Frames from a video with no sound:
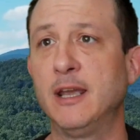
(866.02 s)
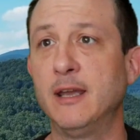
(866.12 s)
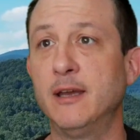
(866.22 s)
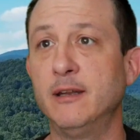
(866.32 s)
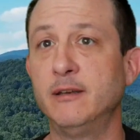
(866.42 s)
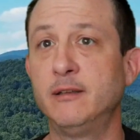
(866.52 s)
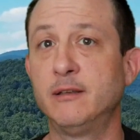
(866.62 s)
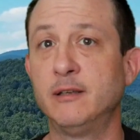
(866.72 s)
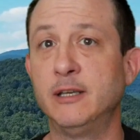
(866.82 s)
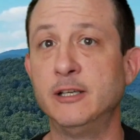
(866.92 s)
and
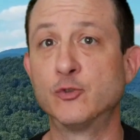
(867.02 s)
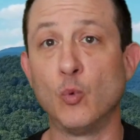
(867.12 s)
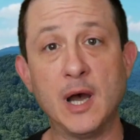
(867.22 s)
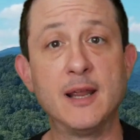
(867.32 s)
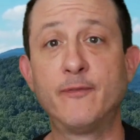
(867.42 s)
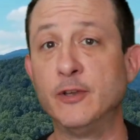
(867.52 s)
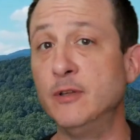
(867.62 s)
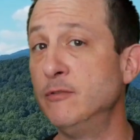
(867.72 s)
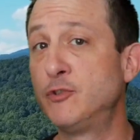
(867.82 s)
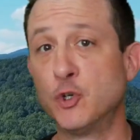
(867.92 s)
his wife
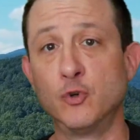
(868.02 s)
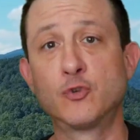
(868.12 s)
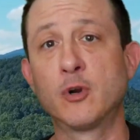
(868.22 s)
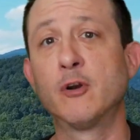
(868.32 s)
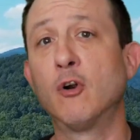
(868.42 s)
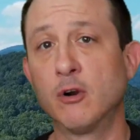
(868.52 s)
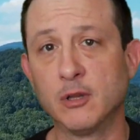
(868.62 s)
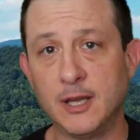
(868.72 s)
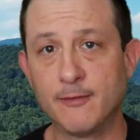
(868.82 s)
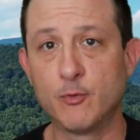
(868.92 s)
and children
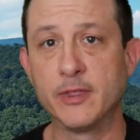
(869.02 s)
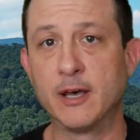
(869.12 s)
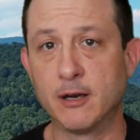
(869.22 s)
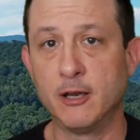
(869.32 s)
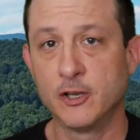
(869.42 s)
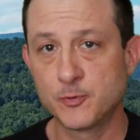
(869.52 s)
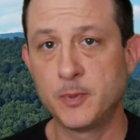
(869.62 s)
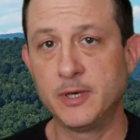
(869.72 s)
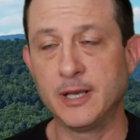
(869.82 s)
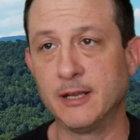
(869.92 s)
are left without a
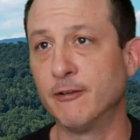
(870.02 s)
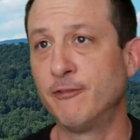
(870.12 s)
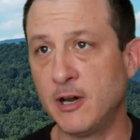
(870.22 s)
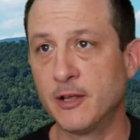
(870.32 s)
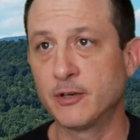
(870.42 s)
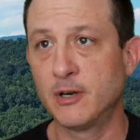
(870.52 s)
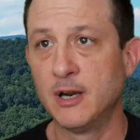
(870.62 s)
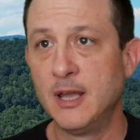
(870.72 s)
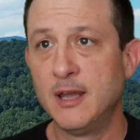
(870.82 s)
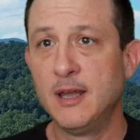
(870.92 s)
husband and a father,